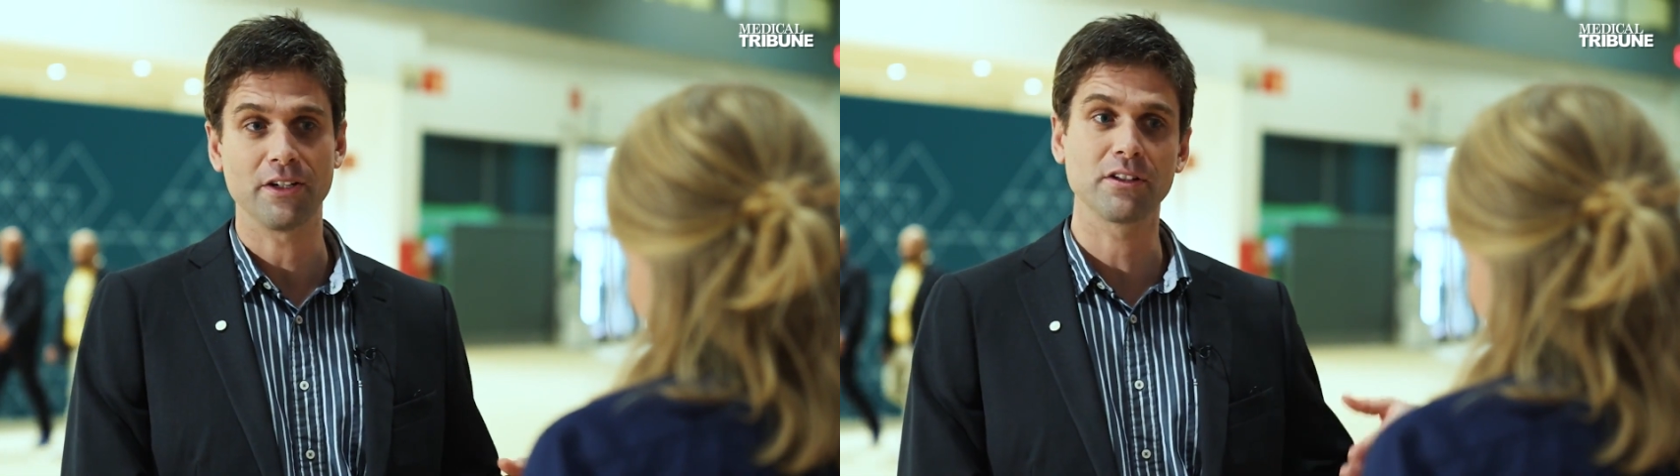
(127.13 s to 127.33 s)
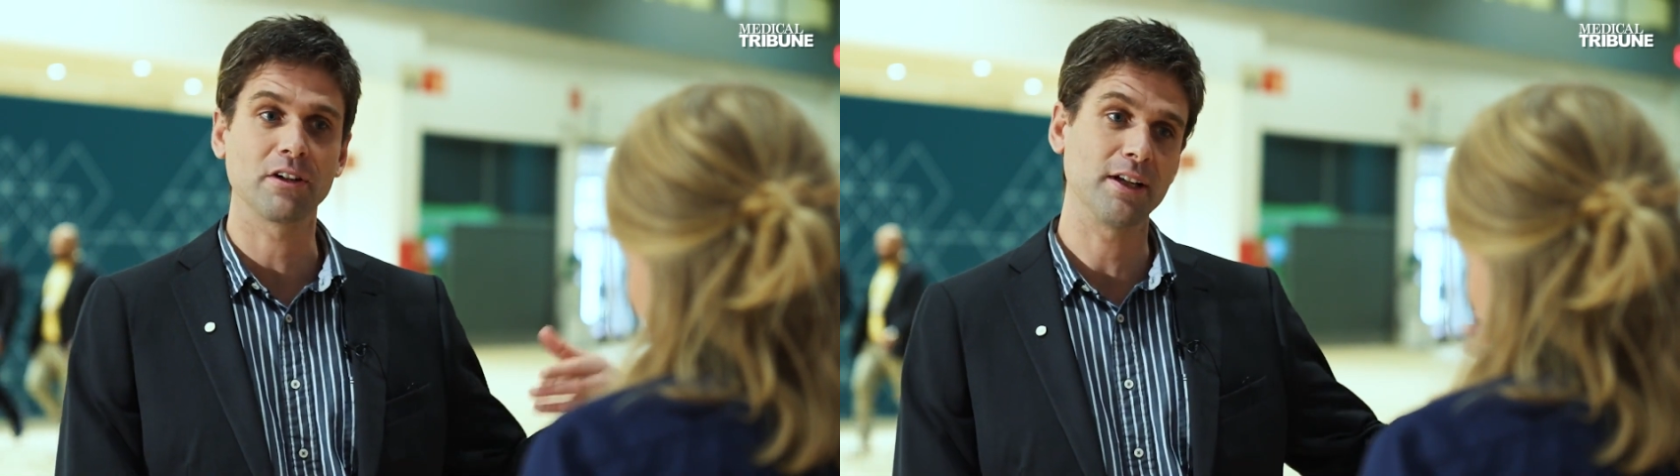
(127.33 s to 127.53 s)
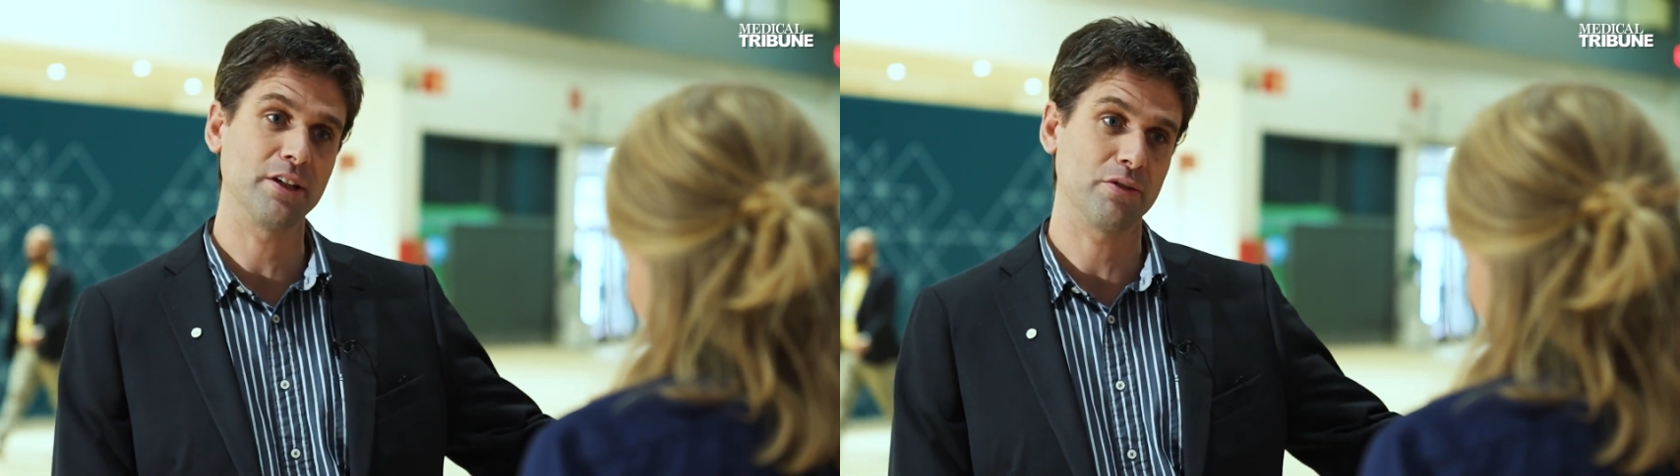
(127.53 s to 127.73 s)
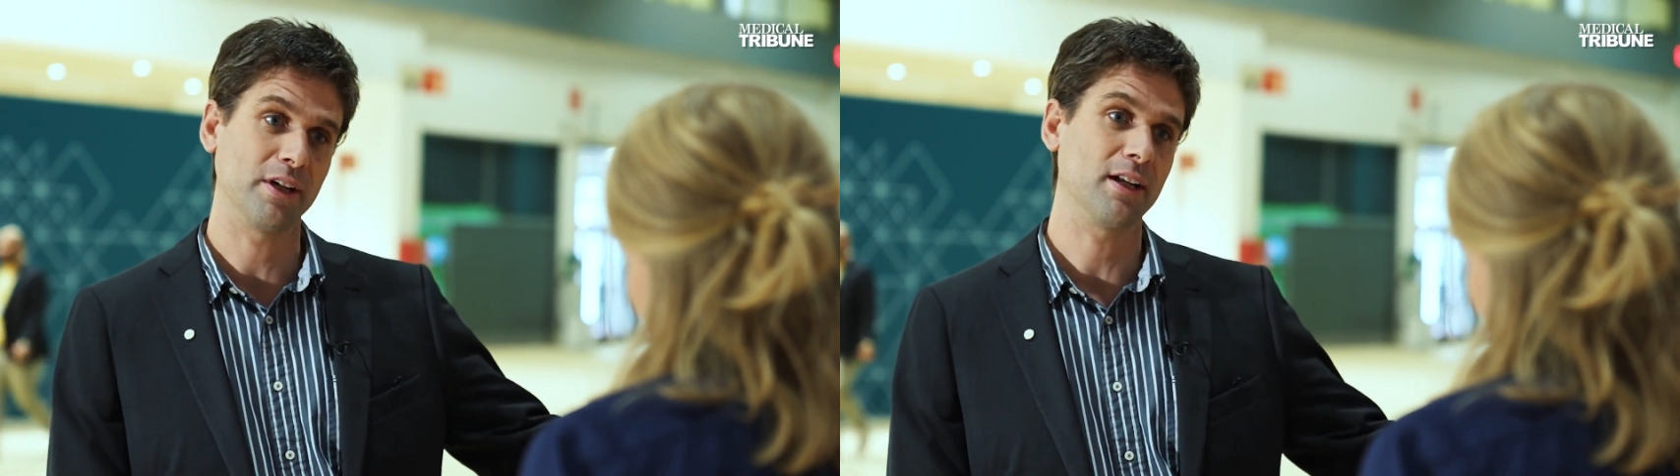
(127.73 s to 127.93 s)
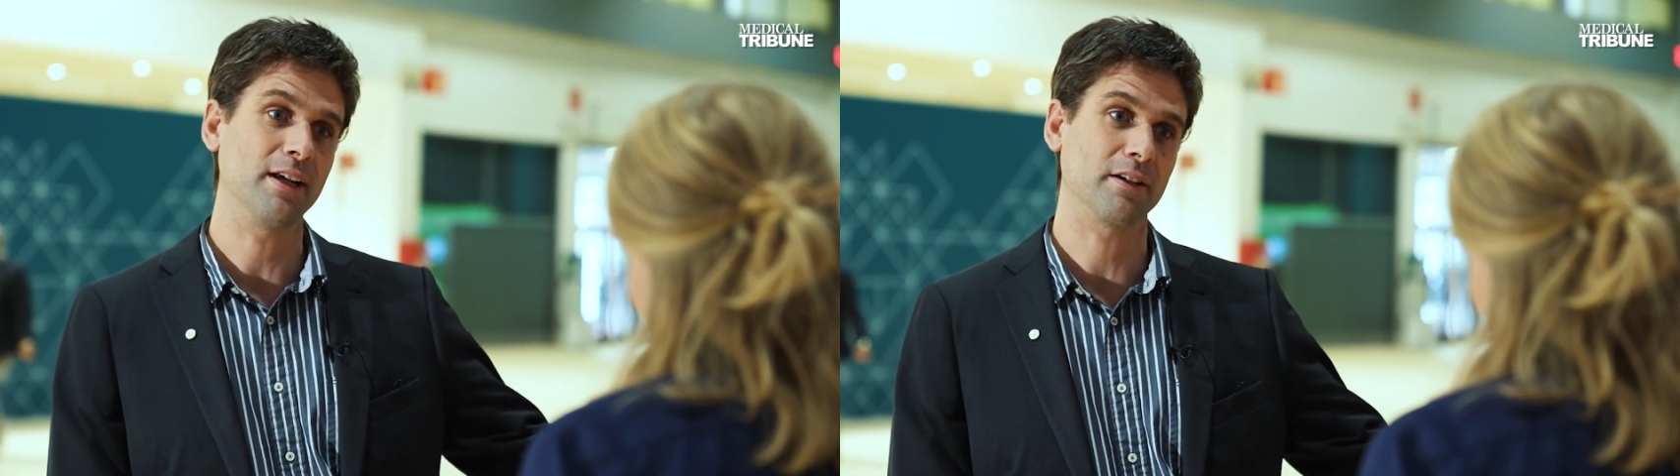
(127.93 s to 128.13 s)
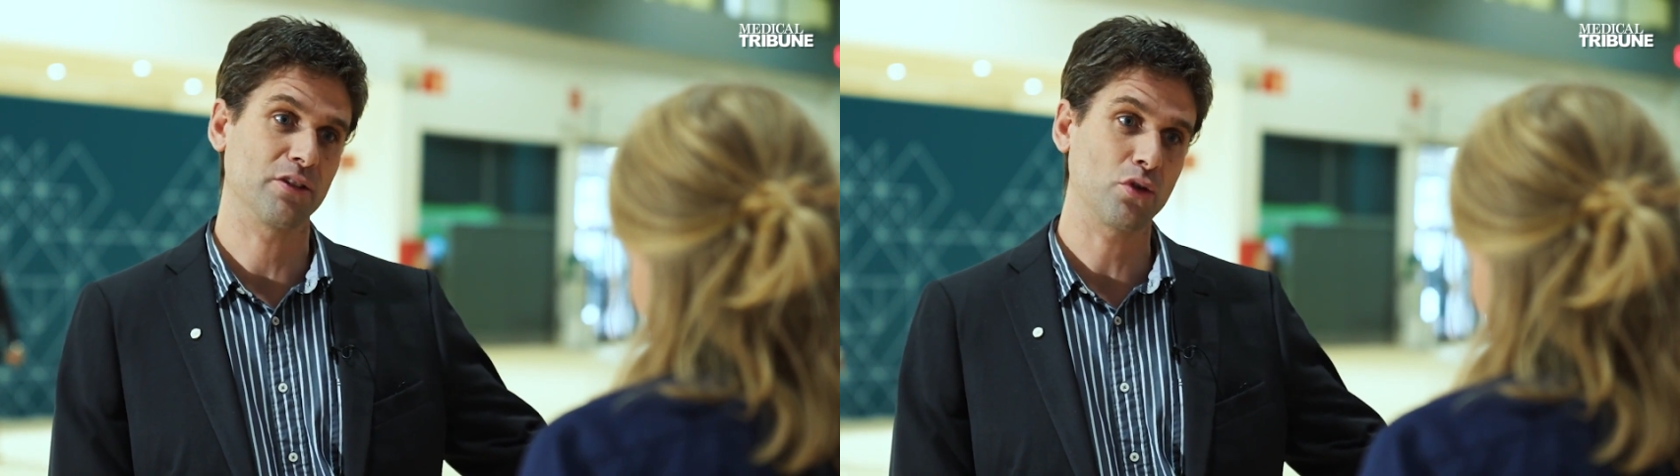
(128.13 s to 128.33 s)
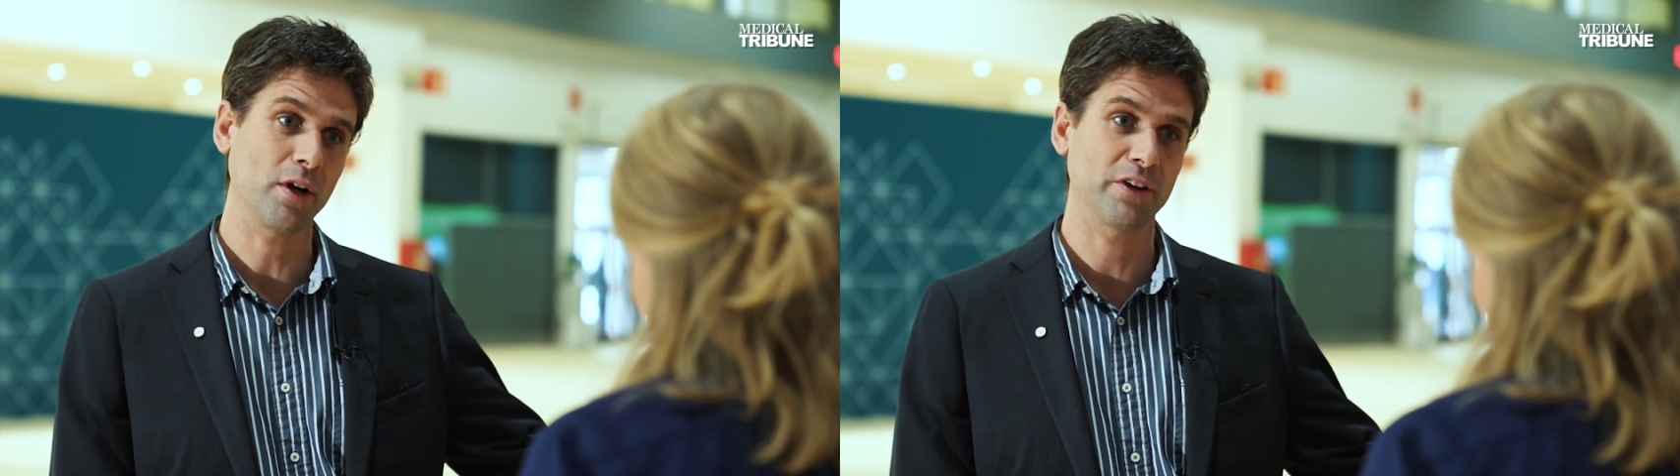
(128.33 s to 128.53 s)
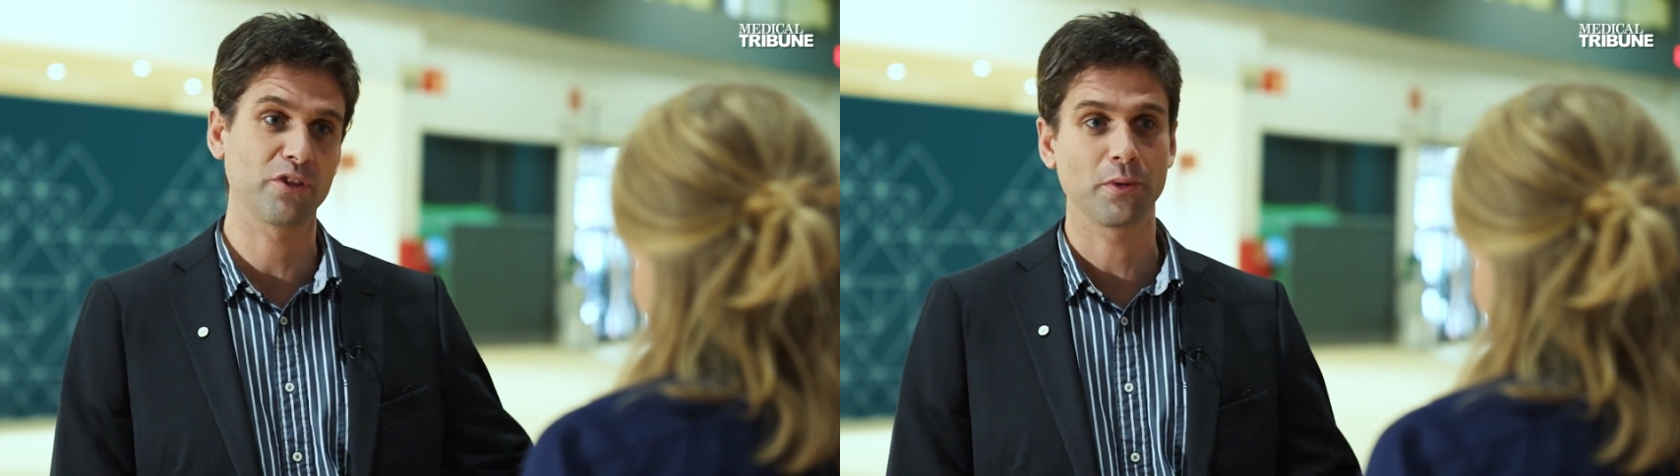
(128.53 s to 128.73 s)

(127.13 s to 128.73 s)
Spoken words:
not only during clinical trials,